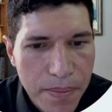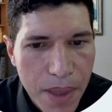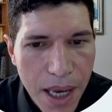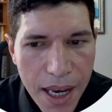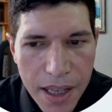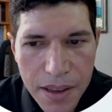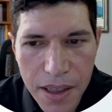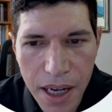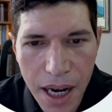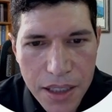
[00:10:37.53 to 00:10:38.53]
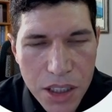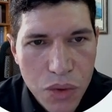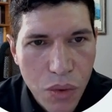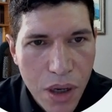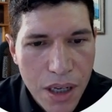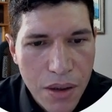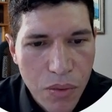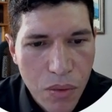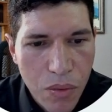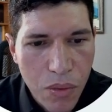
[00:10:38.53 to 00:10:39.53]
And I just want
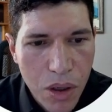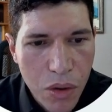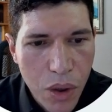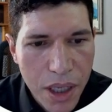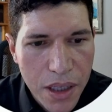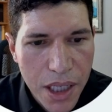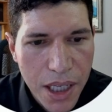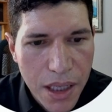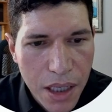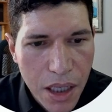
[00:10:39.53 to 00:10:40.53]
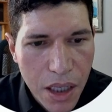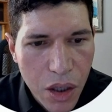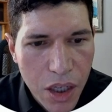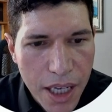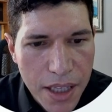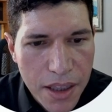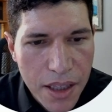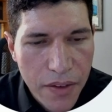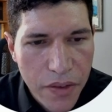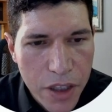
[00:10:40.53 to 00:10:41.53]
to real quickly look at the
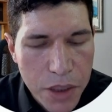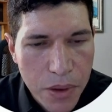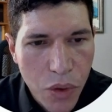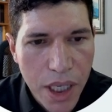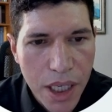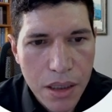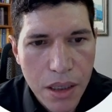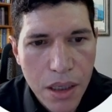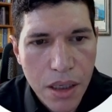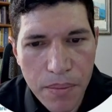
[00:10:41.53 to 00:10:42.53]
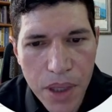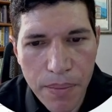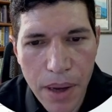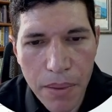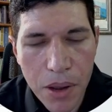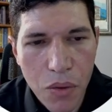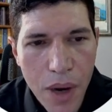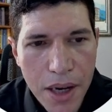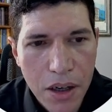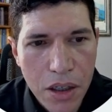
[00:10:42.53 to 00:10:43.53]
difference between the public
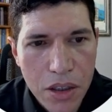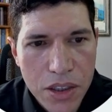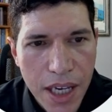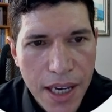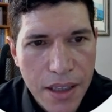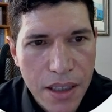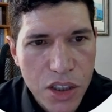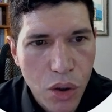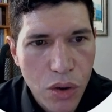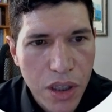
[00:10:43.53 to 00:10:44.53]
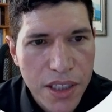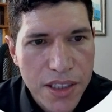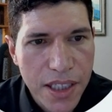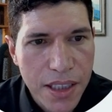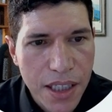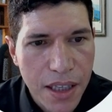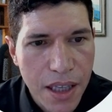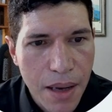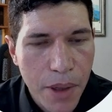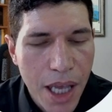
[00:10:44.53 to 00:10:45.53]
records and the sold listings on
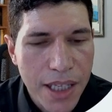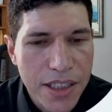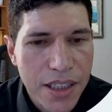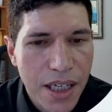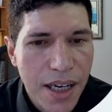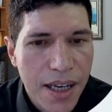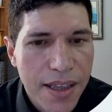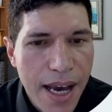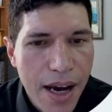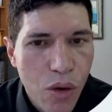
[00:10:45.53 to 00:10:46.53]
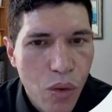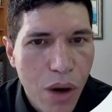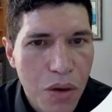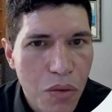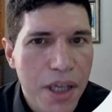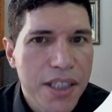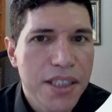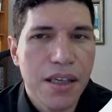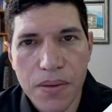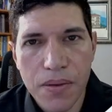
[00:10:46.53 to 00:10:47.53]
the MLS. Now, one
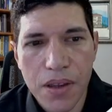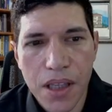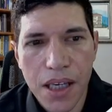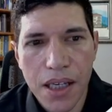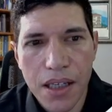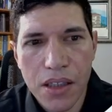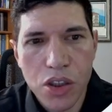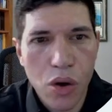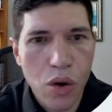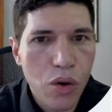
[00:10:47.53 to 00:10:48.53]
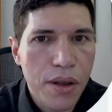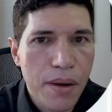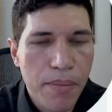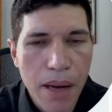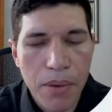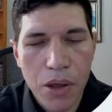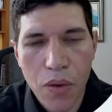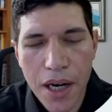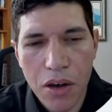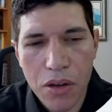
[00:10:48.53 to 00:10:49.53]
reason the sold public
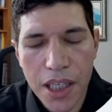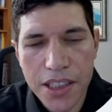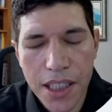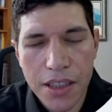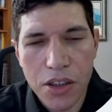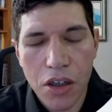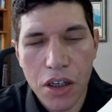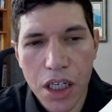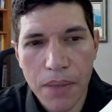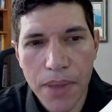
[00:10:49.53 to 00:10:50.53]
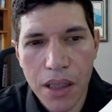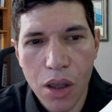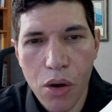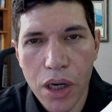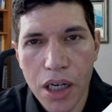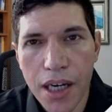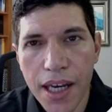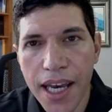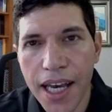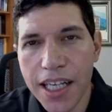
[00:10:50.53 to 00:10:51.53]
record listings are going to be lower
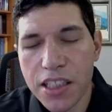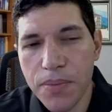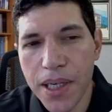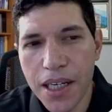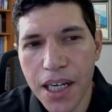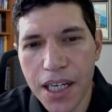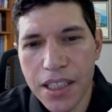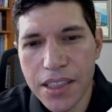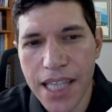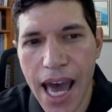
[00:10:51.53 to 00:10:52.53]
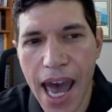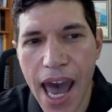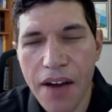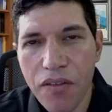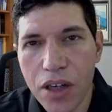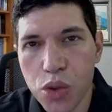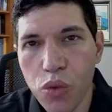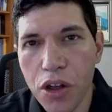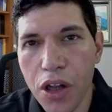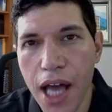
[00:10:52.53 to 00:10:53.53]
is because that average
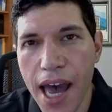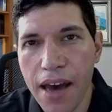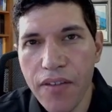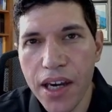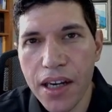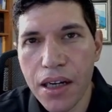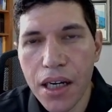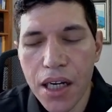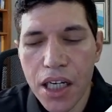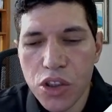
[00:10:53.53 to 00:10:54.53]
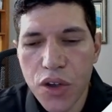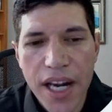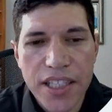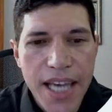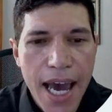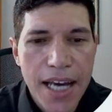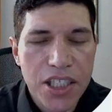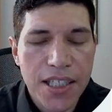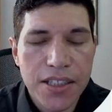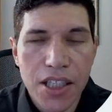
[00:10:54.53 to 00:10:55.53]
will have in
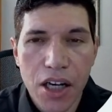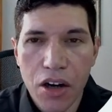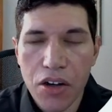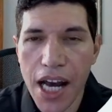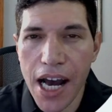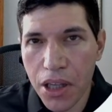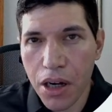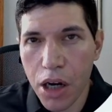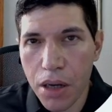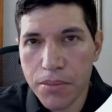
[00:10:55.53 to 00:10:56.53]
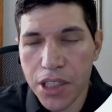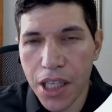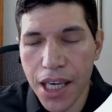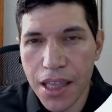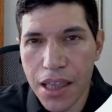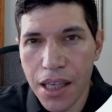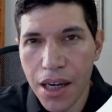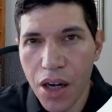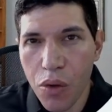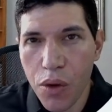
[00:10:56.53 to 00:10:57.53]
transactions that are not arm's length,
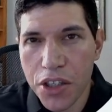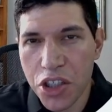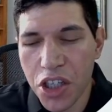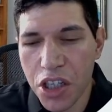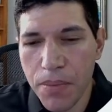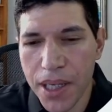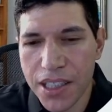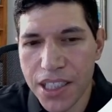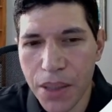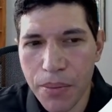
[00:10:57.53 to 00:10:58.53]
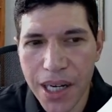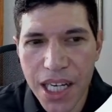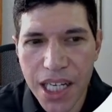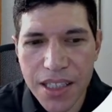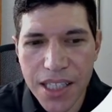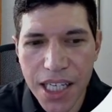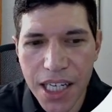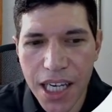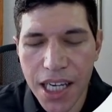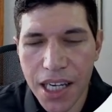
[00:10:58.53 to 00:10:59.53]
which could be somebody
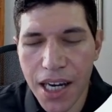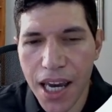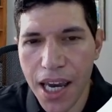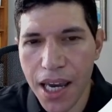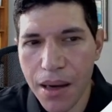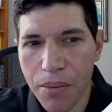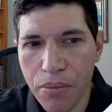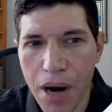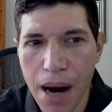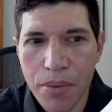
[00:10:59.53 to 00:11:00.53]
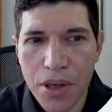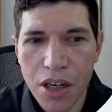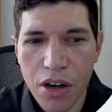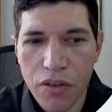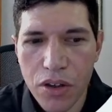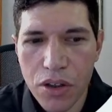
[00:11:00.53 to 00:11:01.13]
deeding a property over